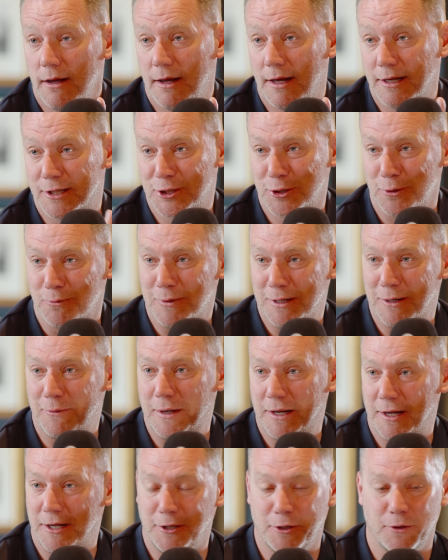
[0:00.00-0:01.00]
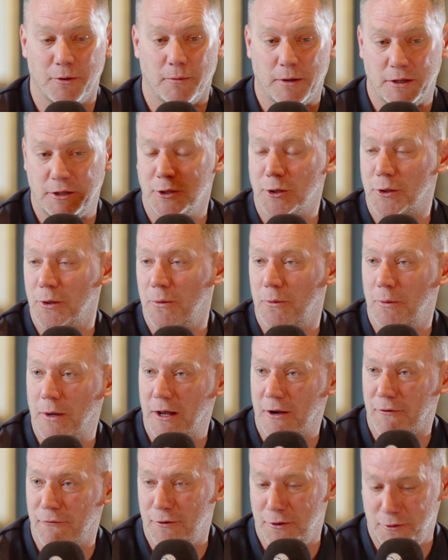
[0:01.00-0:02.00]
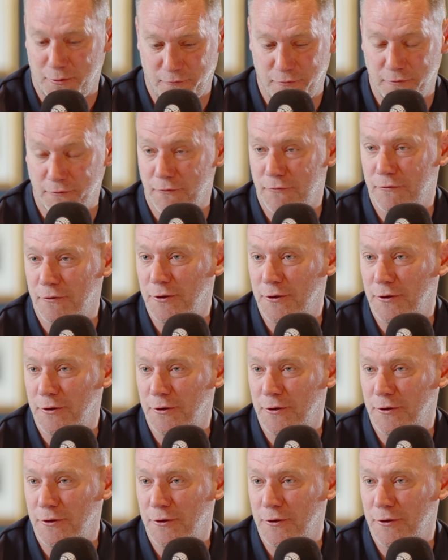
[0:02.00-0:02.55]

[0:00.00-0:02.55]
it's somewhere where, you know, when you do work for